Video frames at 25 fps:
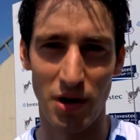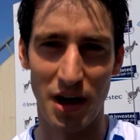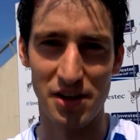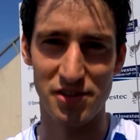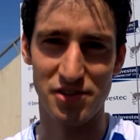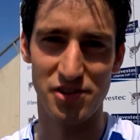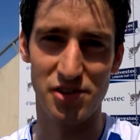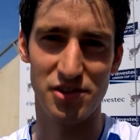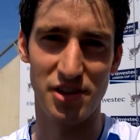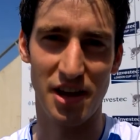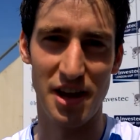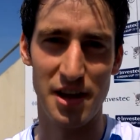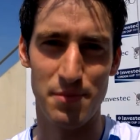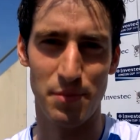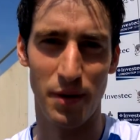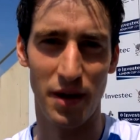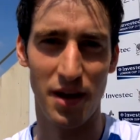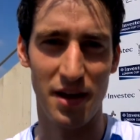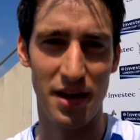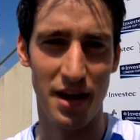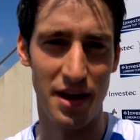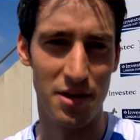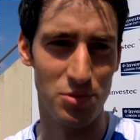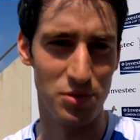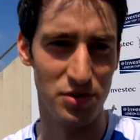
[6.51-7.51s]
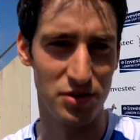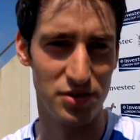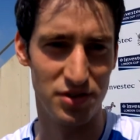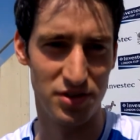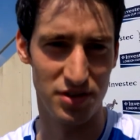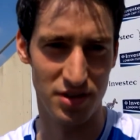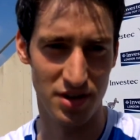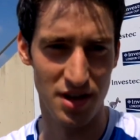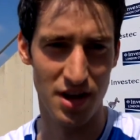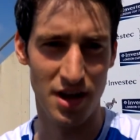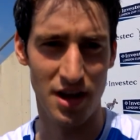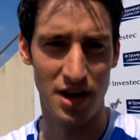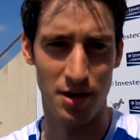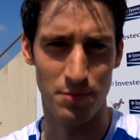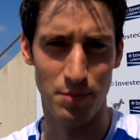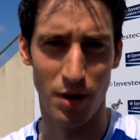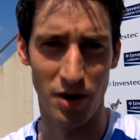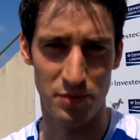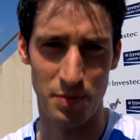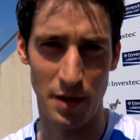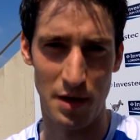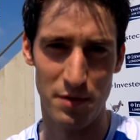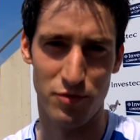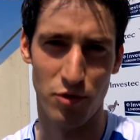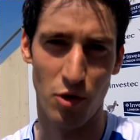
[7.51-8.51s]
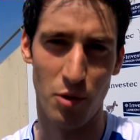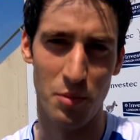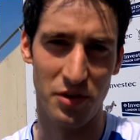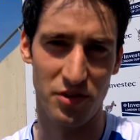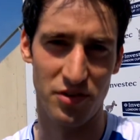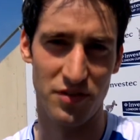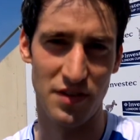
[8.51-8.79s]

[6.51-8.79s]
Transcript: as you say, but it was a much better performance,